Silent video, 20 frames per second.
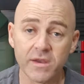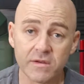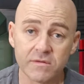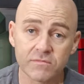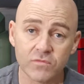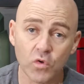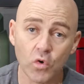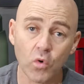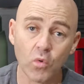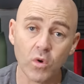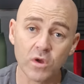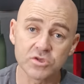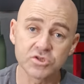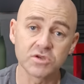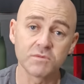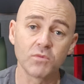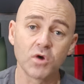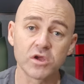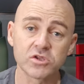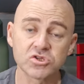and you're
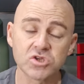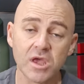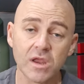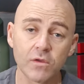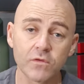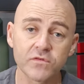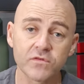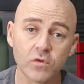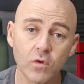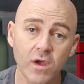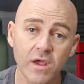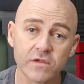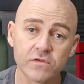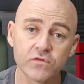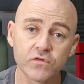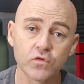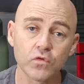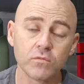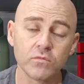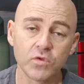watching my channel, so I
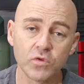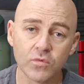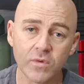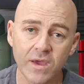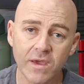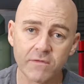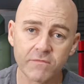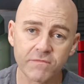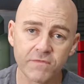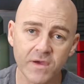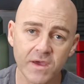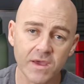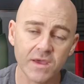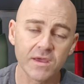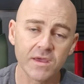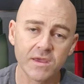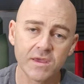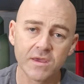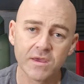assume you have